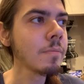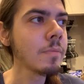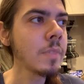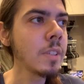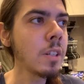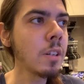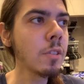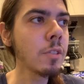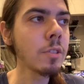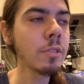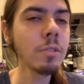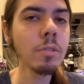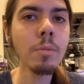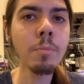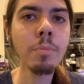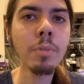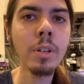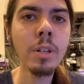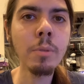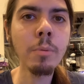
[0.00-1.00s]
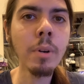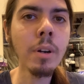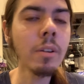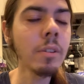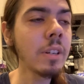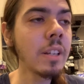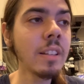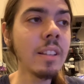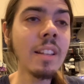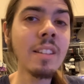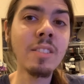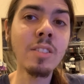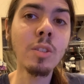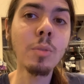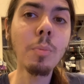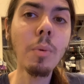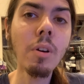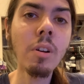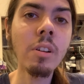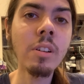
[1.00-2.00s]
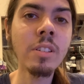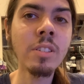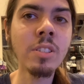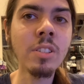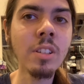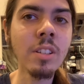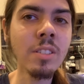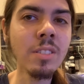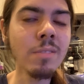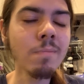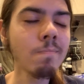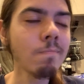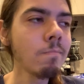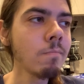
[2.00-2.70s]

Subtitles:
They're doing pretty well, and it's smart. It's just